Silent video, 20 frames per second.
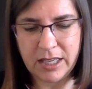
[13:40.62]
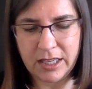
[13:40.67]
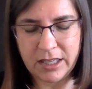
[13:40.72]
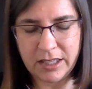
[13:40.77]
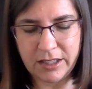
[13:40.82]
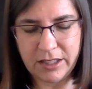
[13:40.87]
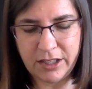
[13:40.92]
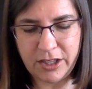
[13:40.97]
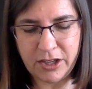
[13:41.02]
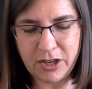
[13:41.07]

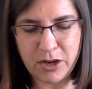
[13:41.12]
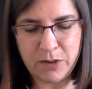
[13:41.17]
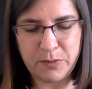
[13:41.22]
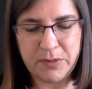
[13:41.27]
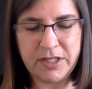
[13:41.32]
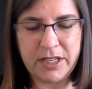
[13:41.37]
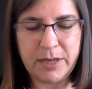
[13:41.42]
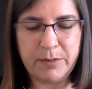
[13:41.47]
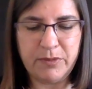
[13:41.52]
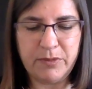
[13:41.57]
Guillaume
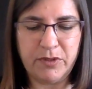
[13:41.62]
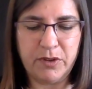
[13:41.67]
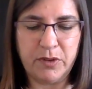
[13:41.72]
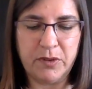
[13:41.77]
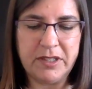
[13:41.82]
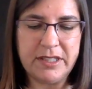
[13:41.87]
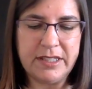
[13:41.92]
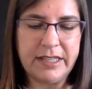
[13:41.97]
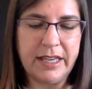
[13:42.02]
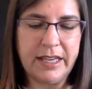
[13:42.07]
stepped forward,
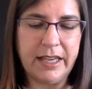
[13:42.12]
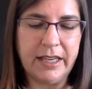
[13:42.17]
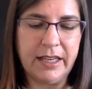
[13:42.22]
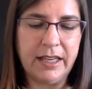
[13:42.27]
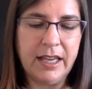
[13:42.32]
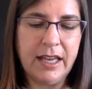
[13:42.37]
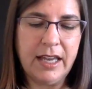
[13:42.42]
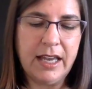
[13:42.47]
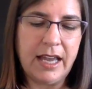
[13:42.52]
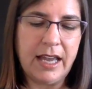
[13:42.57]
saying,
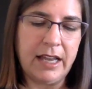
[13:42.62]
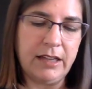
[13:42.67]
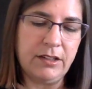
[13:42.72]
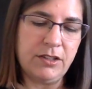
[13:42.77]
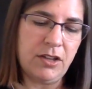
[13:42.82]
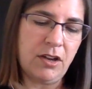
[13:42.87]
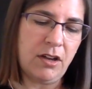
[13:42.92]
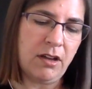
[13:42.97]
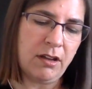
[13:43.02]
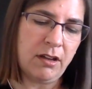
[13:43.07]

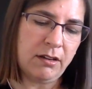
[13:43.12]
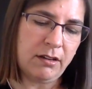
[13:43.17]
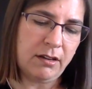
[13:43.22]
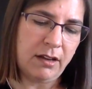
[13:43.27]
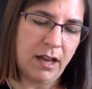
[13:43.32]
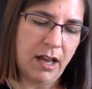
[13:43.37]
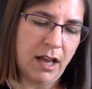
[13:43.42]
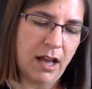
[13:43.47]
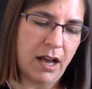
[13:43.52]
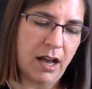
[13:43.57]
"Anton,
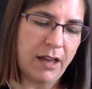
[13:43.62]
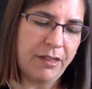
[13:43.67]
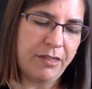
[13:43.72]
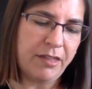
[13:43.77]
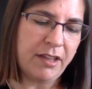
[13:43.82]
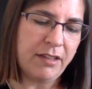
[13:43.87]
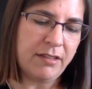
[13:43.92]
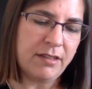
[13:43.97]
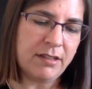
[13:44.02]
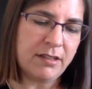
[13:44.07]
I
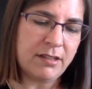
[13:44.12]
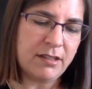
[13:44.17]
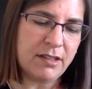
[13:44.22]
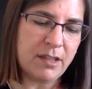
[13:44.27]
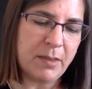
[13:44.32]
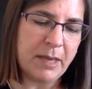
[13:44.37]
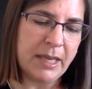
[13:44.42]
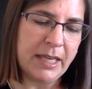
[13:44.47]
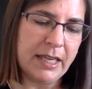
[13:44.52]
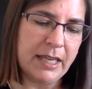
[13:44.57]
think this is the
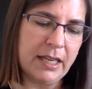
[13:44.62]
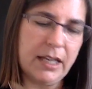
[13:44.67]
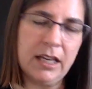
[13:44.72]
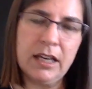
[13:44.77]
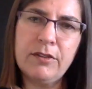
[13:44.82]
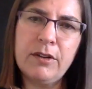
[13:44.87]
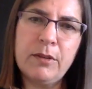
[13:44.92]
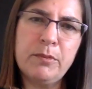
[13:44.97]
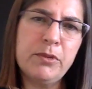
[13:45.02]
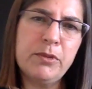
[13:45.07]
beginning of
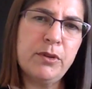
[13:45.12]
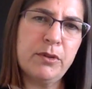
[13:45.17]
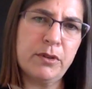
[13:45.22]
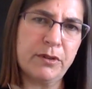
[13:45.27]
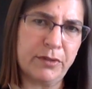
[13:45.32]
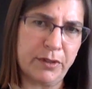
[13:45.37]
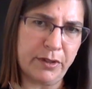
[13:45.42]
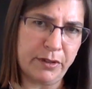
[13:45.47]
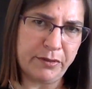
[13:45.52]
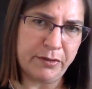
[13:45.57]
a
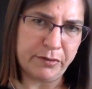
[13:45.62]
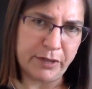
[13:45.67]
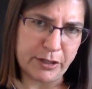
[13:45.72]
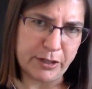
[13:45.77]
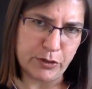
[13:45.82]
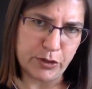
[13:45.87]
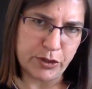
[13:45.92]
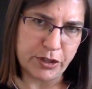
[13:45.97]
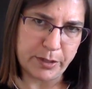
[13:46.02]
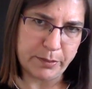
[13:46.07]
beautiful
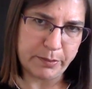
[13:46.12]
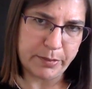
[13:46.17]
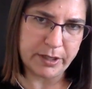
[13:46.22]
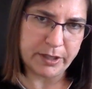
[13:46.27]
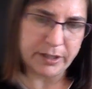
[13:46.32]
friendship."